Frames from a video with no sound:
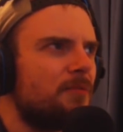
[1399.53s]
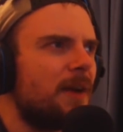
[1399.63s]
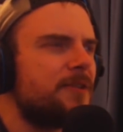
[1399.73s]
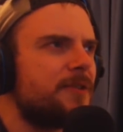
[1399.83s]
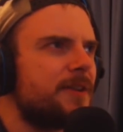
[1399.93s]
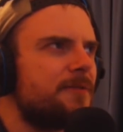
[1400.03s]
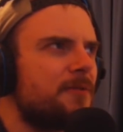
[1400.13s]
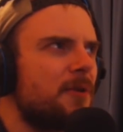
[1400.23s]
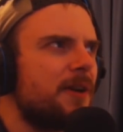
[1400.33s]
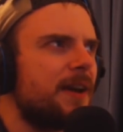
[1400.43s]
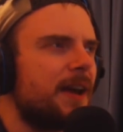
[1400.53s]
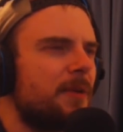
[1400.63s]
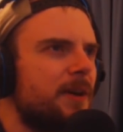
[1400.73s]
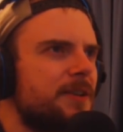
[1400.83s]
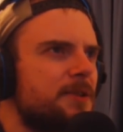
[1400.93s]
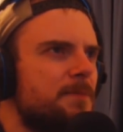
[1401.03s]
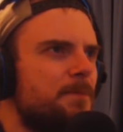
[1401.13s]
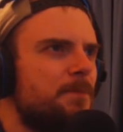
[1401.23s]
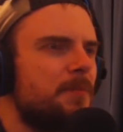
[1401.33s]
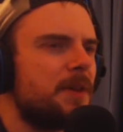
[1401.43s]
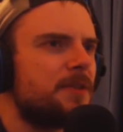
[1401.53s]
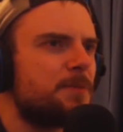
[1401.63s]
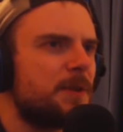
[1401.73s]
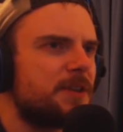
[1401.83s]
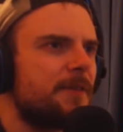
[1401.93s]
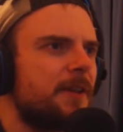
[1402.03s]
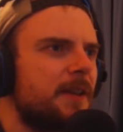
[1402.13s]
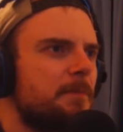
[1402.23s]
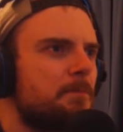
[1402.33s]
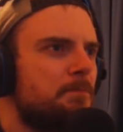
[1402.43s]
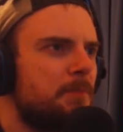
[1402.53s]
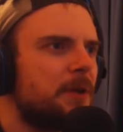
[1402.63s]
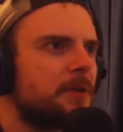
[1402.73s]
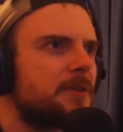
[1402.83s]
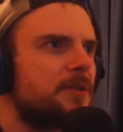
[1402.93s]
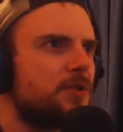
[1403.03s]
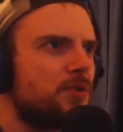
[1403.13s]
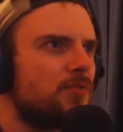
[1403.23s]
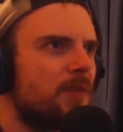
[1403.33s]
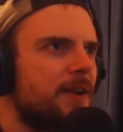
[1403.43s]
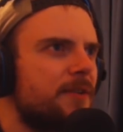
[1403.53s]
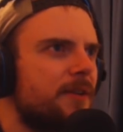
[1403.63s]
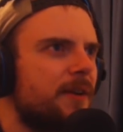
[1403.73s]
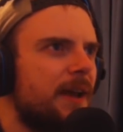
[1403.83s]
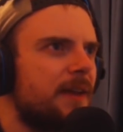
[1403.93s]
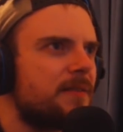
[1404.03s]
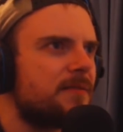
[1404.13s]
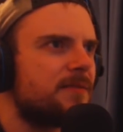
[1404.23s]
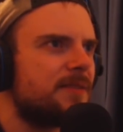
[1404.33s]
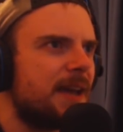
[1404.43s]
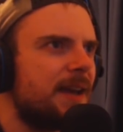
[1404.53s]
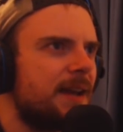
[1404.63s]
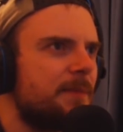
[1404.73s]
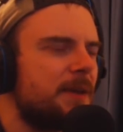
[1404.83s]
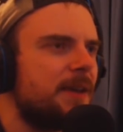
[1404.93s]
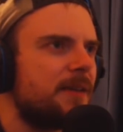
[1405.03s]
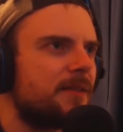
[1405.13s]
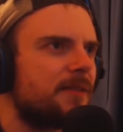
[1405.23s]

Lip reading: rendered in 4K when it's been specifically built to render in 1080p?